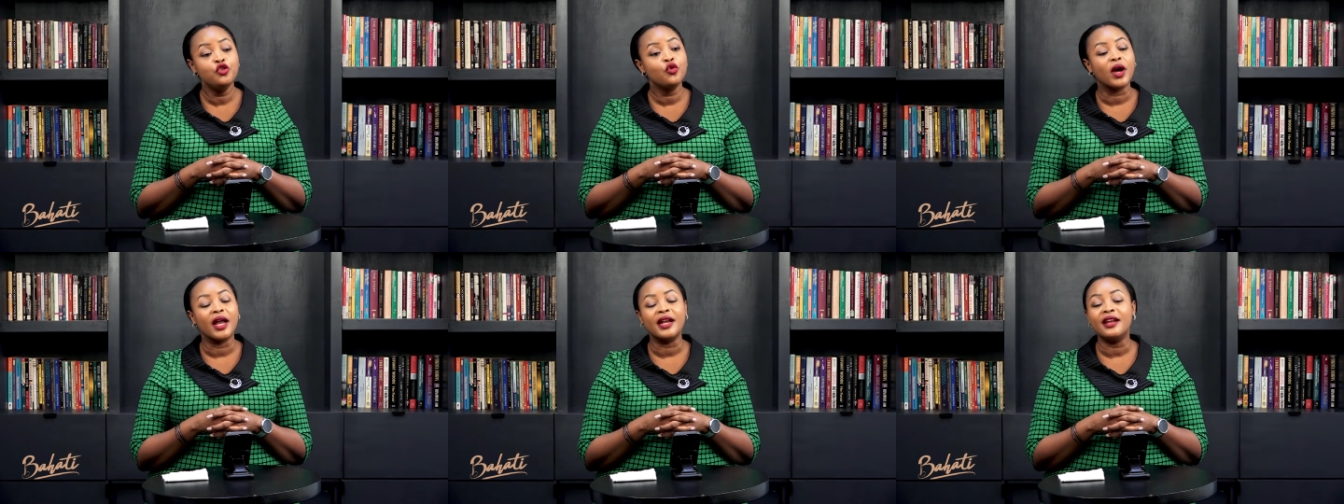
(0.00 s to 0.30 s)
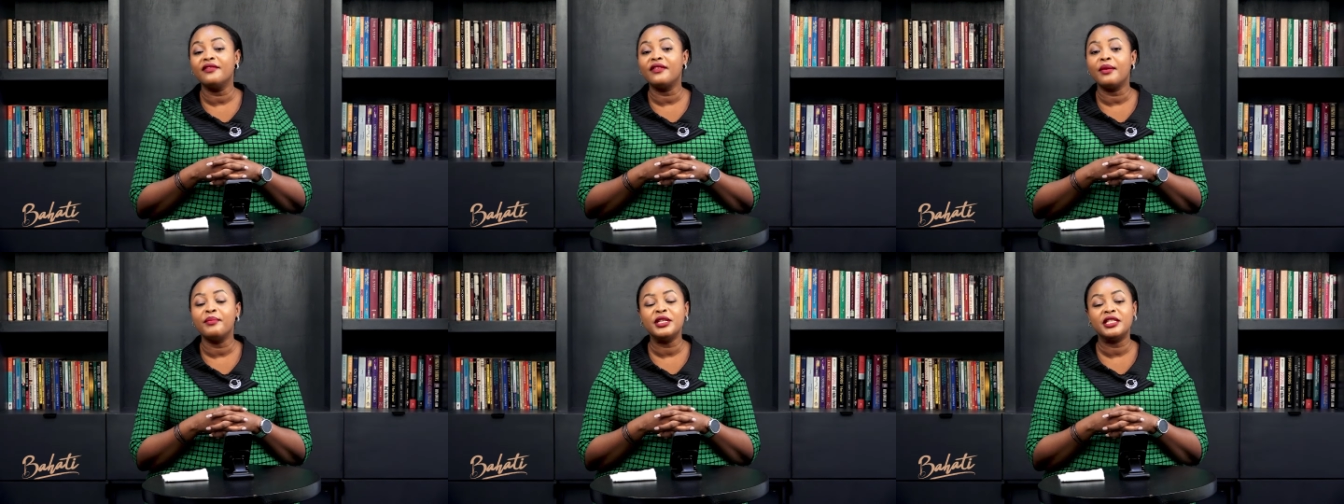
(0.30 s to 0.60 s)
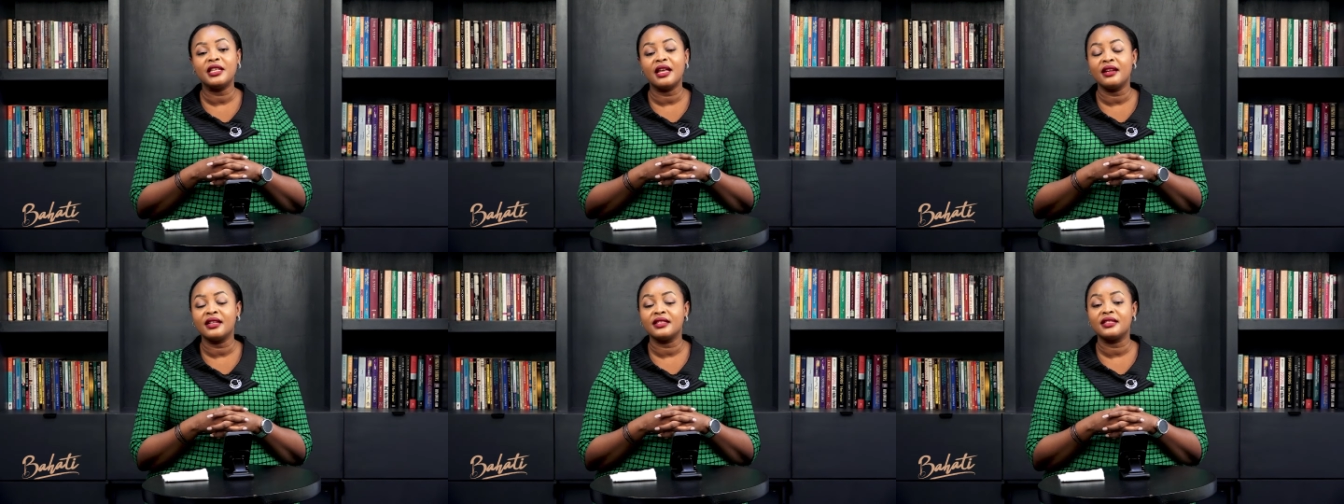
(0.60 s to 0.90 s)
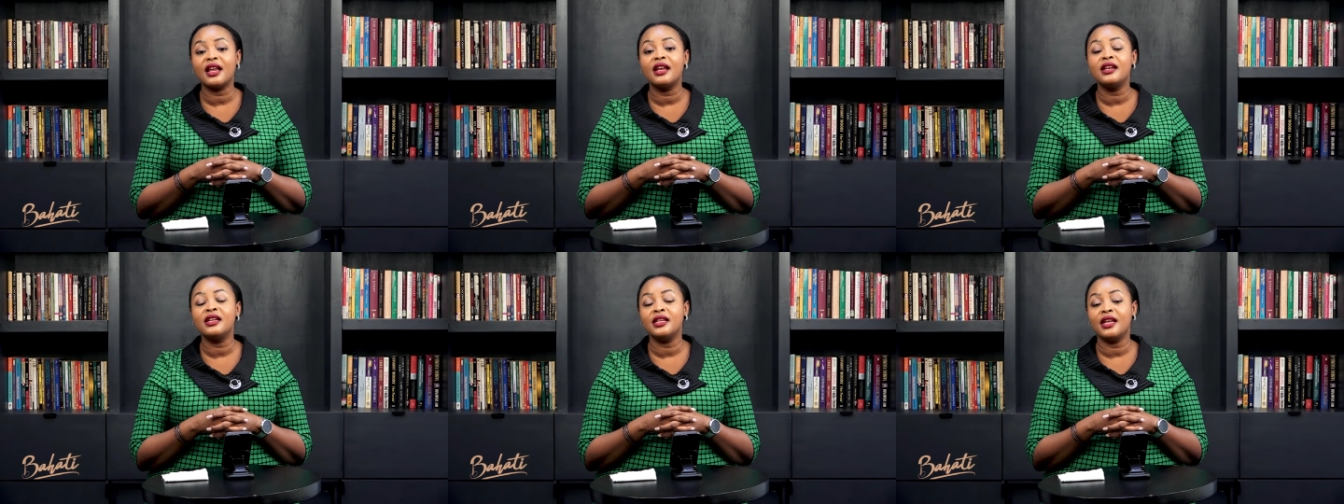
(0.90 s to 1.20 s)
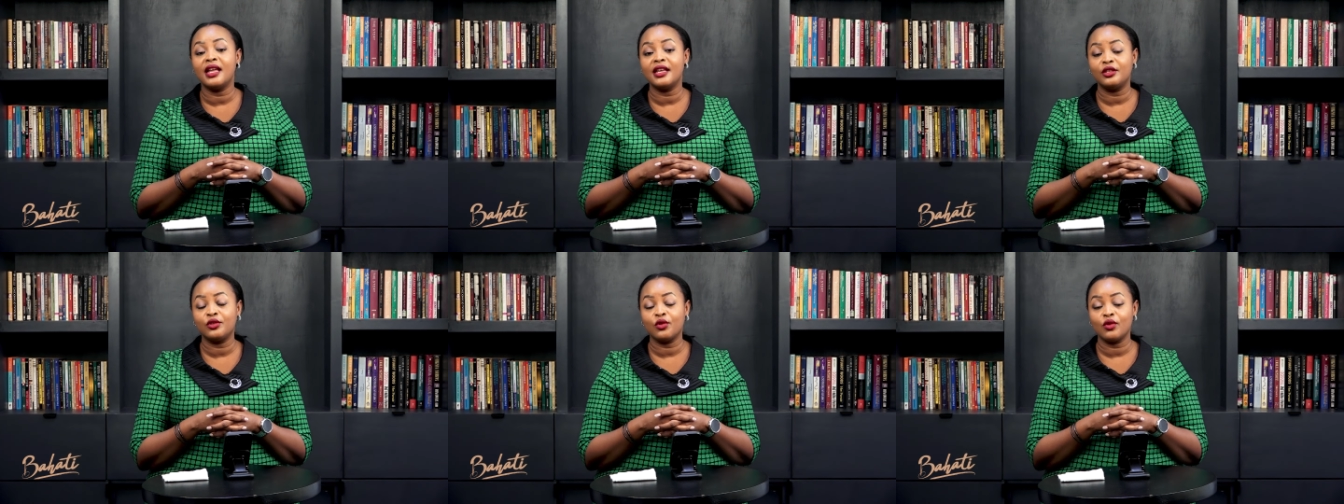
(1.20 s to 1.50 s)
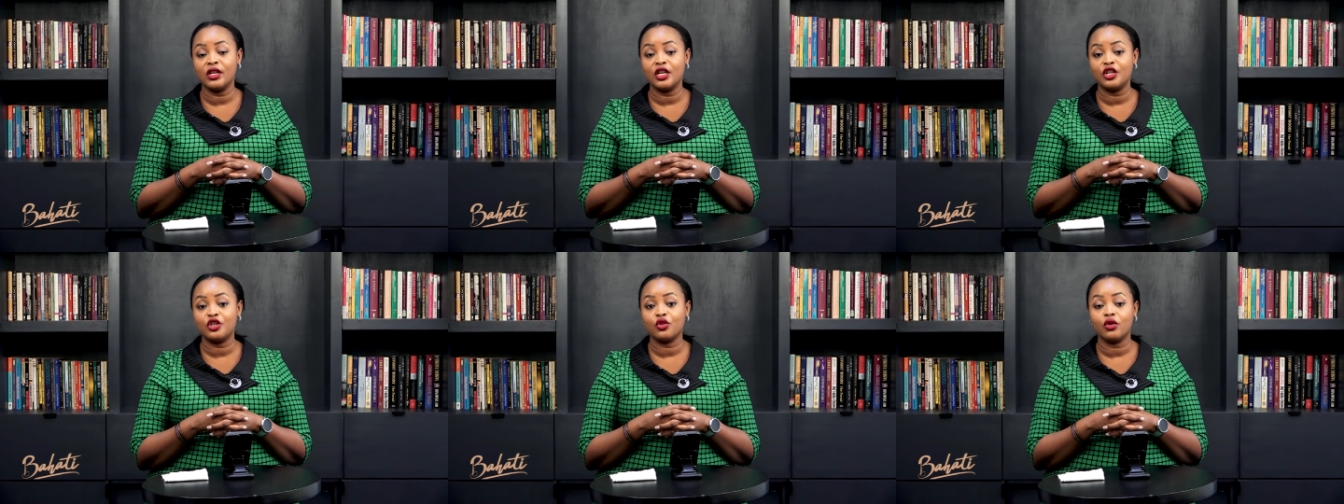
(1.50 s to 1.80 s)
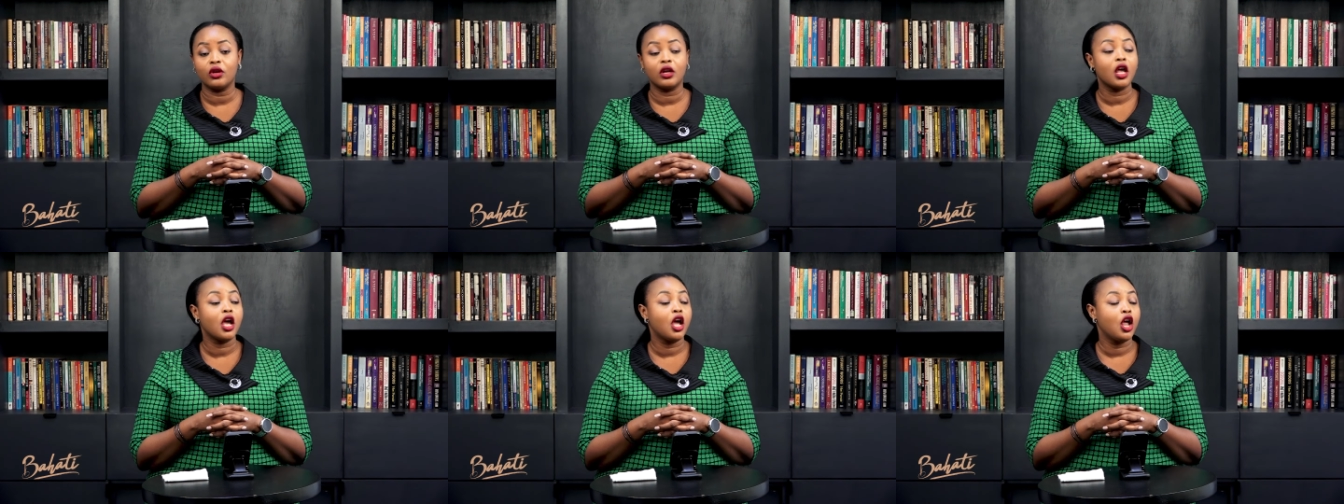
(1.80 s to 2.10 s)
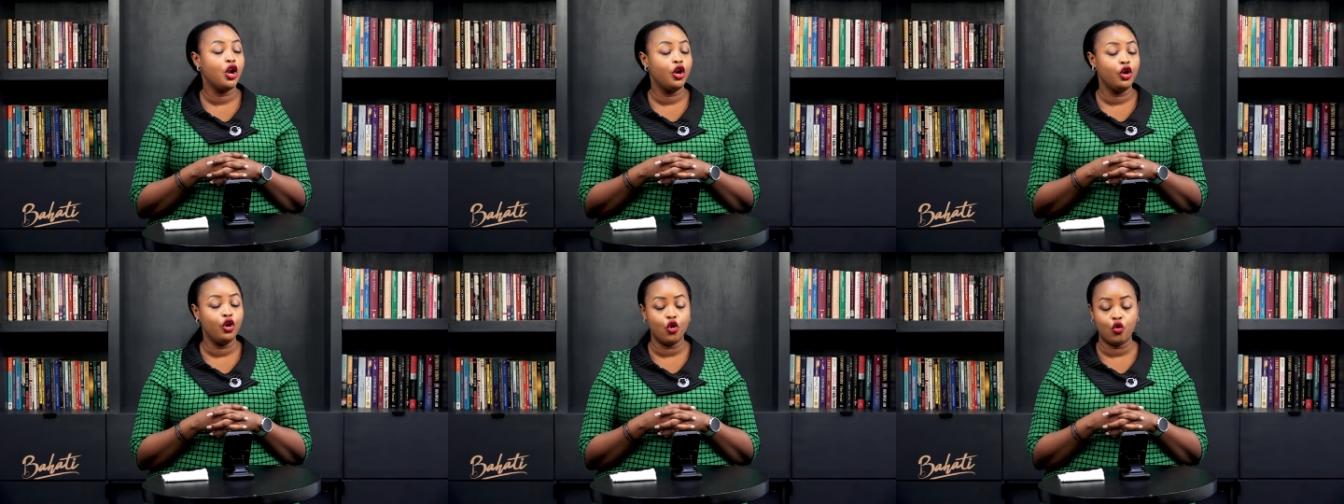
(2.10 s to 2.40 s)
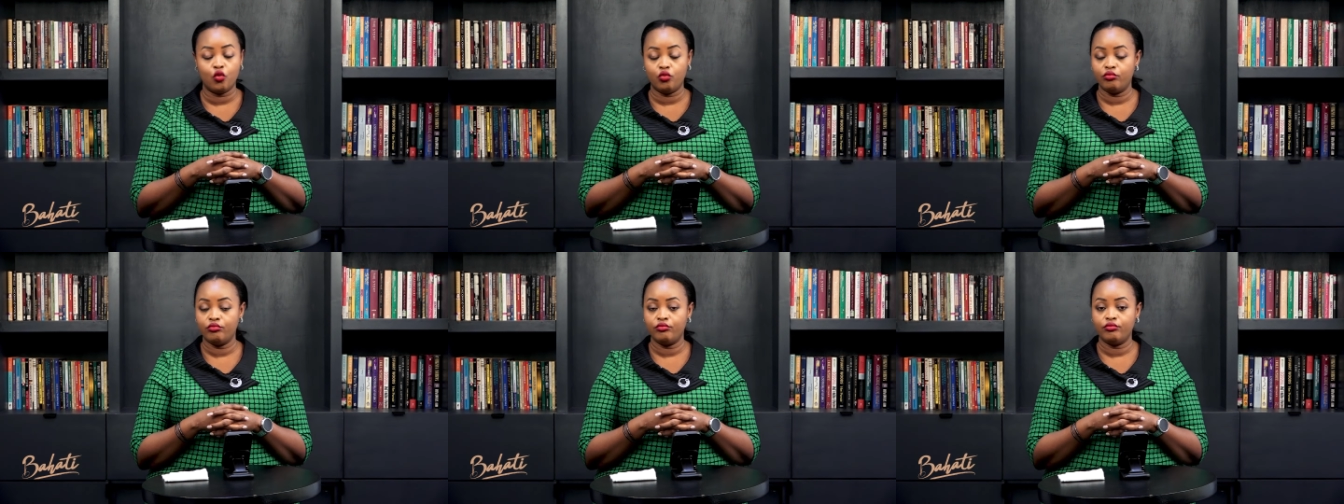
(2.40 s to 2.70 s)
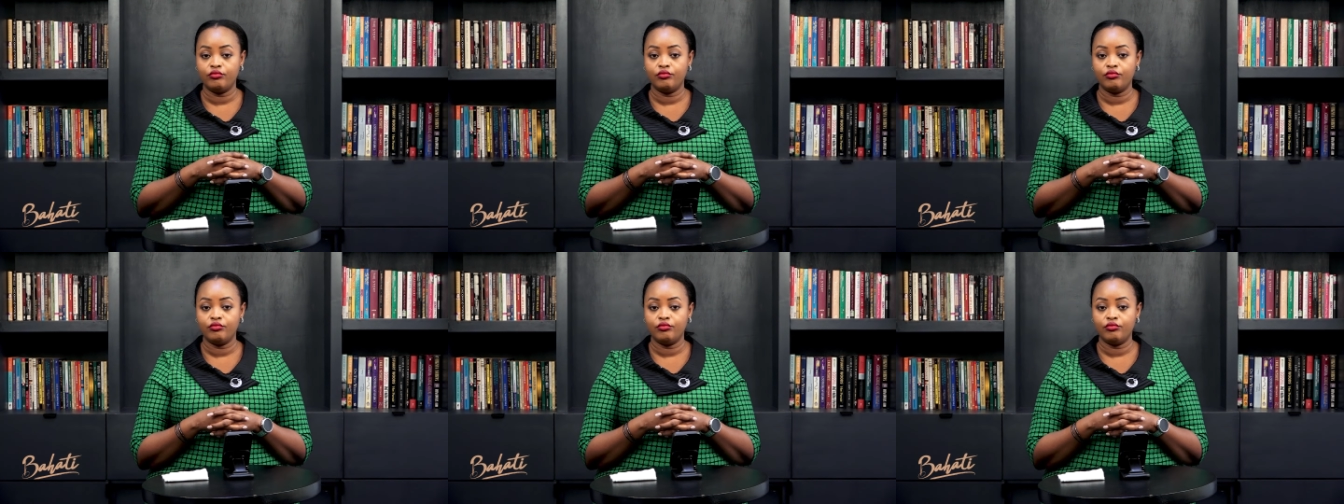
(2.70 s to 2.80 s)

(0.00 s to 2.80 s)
You can never misunderstand in isolation. No.